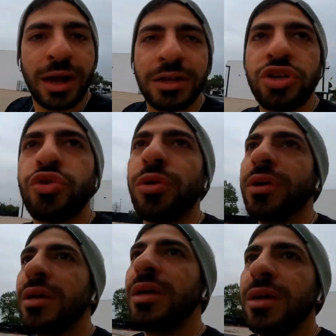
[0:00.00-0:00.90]

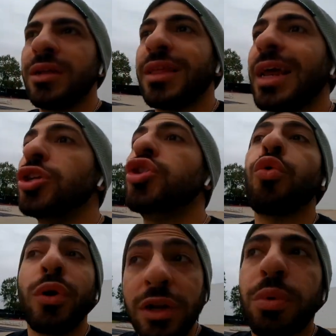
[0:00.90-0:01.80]

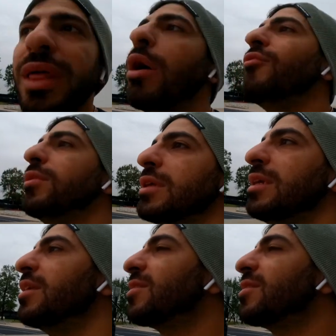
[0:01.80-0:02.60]
enjoyed with Alphalete.